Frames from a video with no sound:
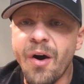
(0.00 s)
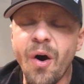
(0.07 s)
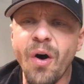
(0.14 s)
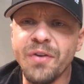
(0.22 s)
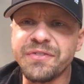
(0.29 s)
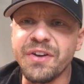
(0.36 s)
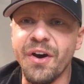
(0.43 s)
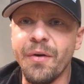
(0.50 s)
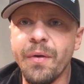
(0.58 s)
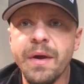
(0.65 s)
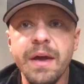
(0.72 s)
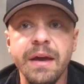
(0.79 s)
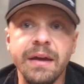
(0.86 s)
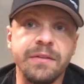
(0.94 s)
also
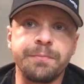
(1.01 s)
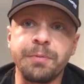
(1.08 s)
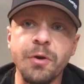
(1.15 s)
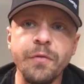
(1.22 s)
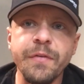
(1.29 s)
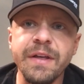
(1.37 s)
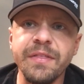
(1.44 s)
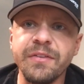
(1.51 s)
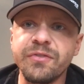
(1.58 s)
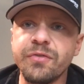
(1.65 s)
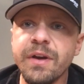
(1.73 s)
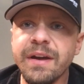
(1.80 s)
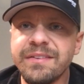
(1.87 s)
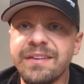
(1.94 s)
is proven in the
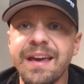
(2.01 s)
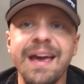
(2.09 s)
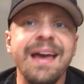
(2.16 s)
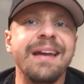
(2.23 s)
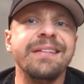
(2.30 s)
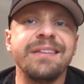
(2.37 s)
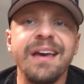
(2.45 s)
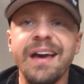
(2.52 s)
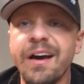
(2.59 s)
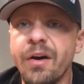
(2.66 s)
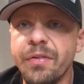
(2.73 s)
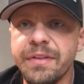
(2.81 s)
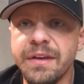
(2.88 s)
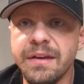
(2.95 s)
streets and is
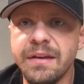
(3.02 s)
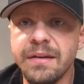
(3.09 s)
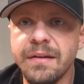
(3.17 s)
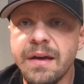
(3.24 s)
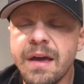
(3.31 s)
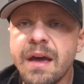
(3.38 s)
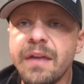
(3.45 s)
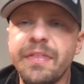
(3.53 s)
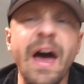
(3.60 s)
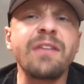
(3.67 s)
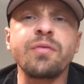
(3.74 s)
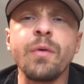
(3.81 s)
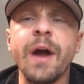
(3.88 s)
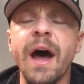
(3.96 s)
healthy?
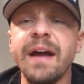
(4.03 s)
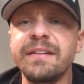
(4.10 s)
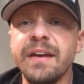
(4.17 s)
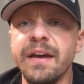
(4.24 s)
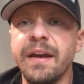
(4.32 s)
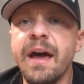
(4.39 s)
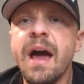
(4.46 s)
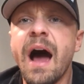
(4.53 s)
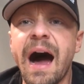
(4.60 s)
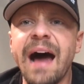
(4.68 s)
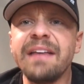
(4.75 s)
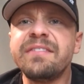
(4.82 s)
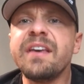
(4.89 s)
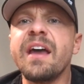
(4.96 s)
That's what I did.
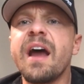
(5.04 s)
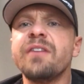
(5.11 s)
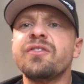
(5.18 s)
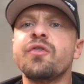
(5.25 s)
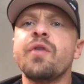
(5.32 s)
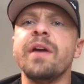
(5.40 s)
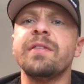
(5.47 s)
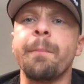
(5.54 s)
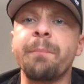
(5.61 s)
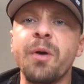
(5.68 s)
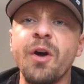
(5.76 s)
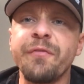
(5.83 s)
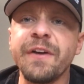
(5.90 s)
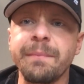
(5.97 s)
I set out to create the
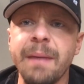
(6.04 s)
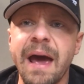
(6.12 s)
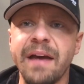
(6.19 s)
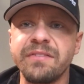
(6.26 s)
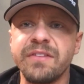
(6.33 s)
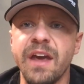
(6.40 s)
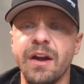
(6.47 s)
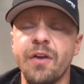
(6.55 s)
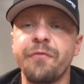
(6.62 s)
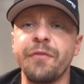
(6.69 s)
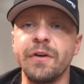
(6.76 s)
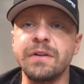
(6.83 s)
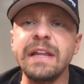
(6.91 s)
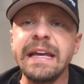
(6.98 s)
perfect mass gainer
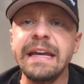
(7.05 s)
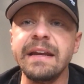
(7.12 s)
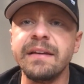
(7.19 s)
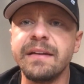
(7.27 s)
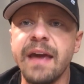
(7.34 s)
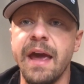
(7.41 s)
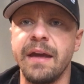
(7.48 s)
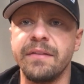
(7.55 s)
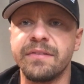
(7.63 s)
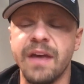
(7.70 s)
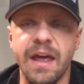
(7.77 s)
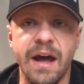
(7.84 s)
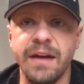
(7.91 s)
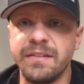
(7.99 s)
for lean gains,
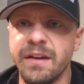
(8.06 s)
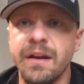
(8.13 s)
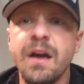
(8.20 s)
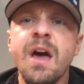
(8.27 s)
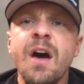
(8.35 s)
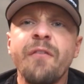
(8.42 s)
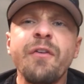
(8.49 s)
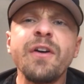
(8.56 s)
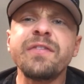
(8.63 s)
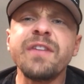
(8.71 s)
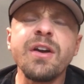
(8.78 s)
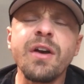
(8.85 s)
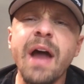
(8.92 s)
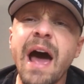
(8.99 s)
and I did. First
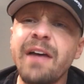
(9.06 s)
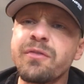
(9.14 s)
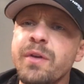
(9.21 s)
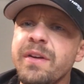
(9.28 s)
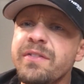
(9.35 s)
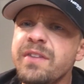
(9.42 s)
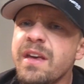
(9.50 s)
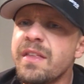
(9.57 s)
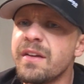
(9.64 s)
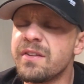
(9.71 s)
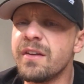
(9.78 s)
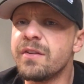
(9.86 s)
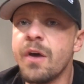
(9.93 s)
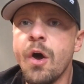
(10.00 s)
thing you're gonna ask when you see
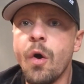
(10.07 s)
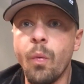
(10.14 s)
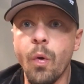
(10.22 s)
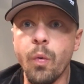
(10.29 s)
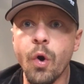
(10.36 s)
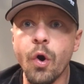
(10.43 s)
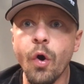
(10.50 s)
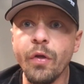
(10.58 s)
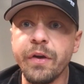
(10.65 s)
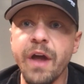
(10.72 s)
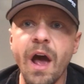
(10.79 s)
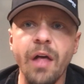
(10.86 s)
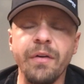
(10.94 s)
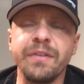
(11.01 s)
this is, well, where are all the
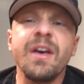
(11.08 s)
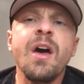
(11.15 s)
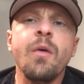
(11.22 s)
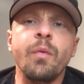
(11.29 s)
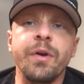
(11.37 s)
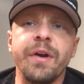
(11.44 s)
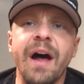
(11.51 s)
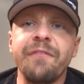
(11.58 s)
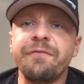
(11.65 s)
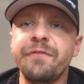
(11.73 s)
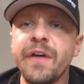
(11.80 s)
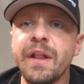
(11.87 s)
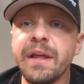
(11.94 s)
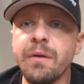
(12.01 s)
calories? When you're
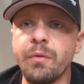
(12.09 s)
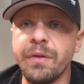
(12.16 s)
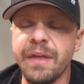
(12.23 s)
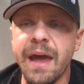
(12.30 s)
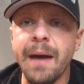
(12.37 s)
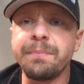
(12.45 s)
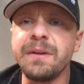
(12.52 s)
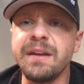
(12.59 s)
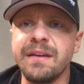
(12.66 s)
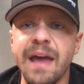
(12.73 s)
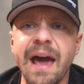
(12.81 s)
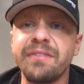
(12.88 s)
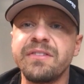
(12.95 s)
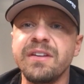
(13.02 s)
not filling it with empty,
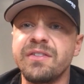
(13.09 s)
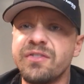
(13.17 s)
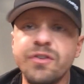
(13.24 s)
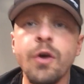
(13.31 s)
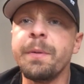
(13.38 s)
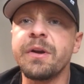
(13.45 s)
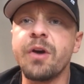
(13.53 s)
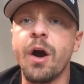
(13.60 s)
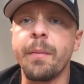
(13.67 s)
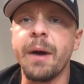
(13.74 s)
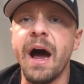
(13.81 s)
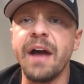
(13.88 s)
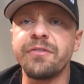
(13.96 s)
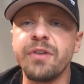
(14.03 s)
nasty, stupid
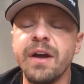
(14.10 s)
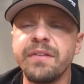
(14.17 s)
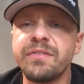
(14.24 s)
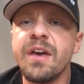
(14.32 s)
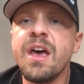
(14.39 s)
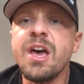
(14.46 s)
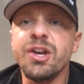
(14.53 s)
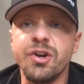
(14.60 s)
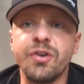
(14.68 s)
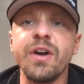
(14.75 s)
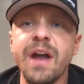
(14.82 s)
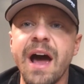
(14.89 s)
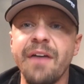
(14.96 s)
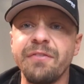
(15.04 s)
carbohydrates, you're
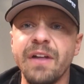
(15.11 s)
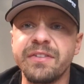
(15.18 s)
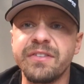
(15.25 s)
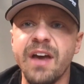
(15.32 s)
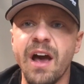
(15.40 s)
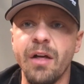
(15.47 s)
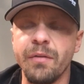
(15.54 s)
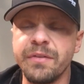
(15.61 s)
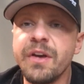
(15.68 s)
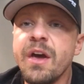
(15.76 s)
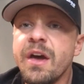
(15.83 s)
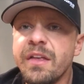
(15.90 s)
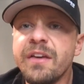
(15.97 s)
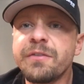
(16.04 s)
gonna have less calories.
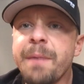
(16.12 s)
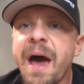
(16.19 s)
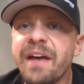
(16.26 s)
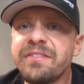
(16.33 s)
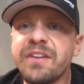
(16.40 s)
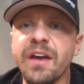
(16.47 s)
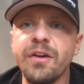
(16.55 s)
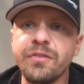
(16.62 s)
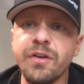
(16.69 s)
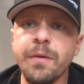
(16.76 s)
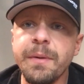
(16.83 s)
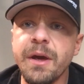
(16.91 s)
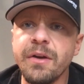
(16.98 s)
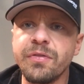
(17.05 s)
This mass gainer is
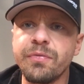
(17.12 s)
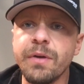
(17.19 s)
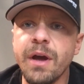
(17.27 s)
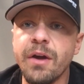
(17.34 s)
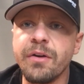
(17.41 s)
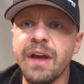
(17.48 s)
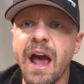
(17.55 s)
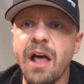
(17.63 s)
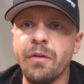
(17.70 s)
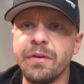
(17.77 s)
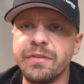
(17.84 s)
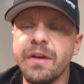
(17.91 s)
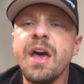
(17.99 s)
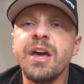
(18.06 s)
gonna be under 300
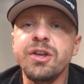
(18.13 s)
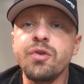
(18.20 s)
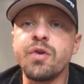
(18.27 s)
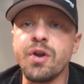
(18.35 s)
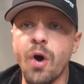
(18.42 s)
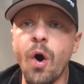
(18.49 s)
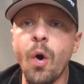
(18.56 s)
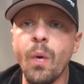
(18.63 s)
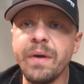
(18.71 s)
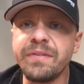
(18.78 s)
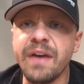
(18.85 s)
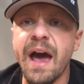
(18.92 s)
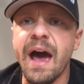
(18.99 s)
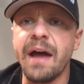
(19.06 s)
calories. You can
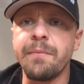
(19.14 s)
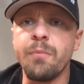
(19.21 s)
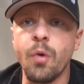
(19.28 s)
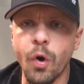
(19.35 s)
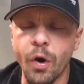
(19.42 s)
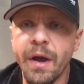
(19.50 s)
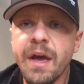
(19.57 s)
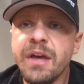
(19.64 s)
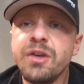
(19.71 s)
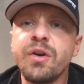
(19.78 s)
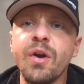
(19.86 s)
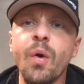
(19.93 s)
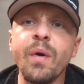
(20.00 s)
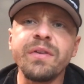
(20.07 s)
always add more. You
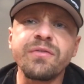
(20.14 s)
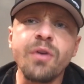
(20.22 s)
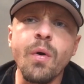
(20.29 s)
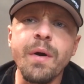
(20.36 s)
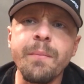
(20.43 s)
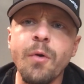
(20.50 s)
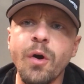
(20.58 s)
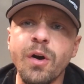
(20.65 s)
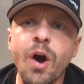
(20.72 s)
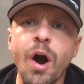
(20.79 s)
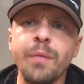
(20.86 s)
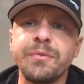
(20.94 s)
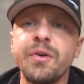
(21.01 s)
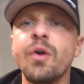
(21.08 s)
can always throw in more
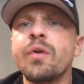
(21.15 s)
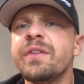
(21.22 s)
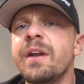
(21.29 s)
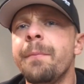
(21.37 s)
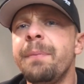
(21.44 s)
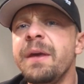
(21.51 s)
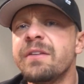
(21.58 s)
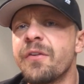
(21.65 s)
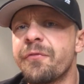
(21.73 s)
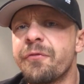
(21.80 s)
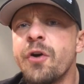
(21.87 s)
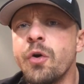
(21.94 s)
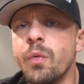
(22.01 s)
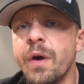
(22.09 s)
carbs. You can always eat a piece of
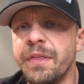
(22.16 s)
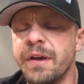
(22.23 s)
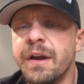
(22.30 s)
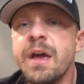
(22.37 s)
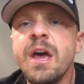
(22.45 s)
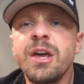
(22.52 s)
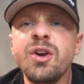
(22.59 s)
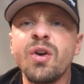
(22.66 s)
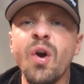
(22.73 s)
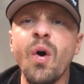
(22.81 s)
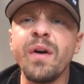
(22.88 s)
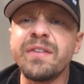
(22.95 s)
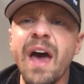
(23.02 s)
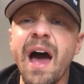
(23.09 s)
fruit with it. You can
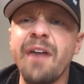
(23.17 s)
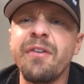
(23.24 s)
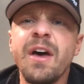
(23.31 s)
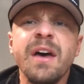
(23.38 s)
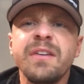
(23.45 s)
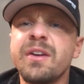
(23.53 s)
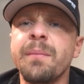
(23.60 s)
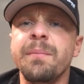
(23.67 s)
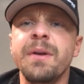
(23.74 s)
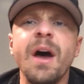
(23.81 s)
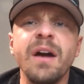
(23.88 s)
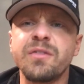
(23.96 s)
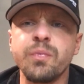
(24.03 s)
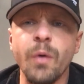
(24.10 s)
always have some
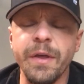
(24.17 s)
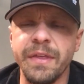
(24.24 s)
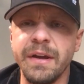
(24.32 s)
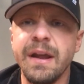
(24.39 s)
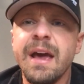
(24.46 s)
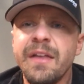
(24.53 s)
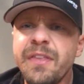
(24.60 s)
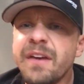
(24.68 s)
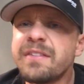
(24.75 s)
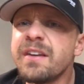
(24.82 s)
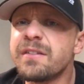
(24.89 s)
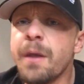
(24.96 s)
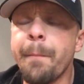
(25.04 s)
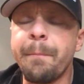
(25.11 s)
nuts with it. This
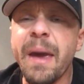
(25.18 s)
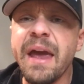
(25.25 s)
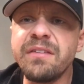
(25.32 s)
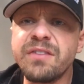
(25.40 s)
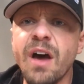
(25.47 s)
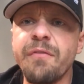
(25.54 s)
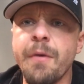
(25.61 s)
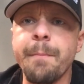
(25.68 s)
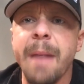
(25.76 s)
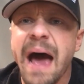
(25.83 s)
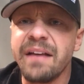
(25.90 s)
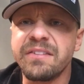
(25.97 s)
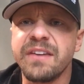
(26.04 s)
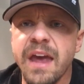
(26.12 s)
is the base of a
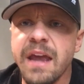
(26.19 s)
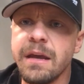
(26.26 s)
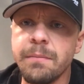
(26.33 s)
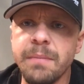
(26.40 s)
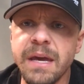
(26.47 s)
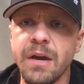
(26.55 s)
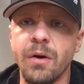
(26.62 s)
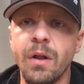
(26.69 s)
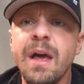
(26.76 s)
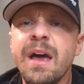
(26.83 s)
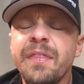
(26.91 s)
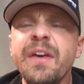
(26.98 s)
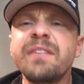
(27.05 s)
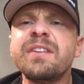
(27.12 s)
mass gaining meal.
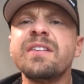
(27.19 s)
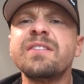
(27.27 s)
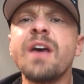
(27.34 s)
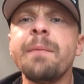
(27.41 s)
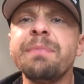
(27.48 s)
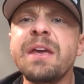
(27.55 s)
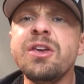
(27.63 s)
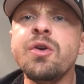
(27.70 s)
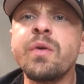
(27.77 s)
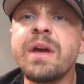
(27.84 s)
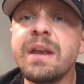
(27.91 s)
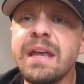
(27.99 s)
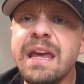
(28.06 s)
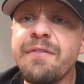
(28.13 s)
This is something you
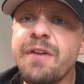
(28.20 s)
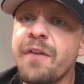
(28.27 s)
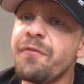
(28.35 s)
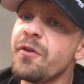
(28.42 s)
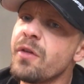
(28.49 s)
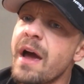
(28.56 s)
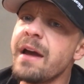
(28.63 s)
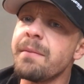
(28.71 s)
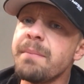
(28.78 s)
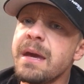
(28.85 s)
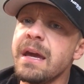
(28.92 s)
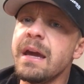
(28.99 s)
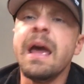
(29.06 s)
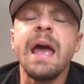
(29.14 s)
can, even if you're like
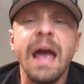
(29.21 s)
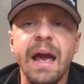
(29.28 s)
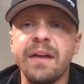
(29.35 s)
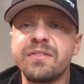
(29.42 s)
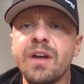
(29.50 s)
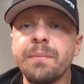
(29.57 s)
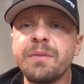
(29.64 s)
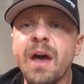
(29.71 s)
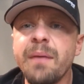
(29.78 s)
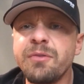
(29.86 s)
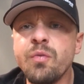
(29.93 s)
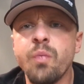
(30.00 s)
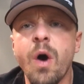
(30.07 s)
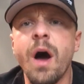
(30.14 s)
me, and sometimes
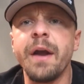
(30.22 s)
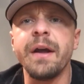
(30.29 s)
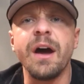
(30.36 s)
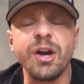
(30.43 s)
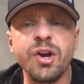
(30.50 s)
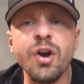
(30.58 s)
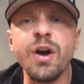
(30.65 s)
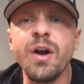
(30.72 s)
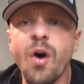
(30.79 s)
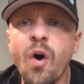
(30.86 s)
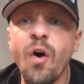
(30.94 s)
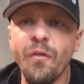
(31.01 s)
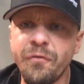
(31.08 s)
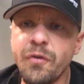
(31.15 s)
you want a good
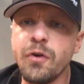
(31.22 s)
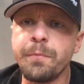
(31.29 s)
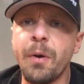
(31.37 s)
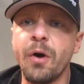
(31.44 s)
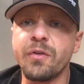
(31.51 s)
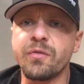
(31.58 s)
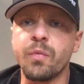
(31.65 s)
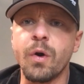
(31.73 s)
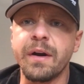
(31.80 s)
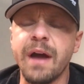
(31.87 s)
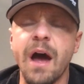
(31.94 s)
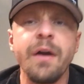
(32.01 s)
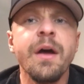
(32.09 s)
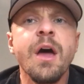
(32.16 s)
whole food post
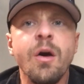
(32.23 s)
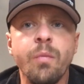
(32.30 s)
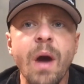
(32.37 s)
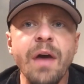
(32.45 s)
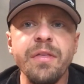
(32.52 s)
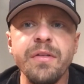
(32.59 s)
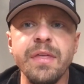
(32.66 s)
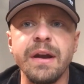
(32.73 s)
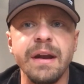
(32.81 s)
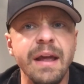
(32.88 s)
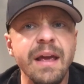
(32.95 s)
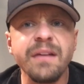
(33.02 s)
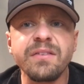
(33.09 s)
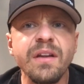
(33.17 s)
workout rather than an
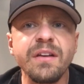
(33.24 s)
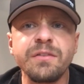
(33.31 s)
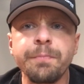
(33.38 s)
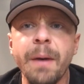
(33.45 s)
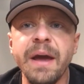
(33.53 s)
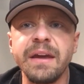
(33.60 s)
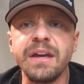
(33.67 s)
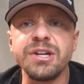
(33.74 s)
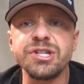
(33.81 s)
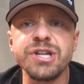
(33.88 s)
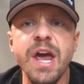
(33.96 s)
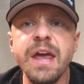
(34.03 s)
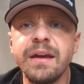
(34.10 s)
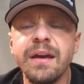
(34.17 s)
insulin spiking
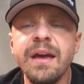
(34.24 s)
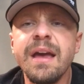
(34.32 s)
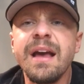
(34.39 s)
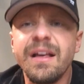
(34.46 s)
shake.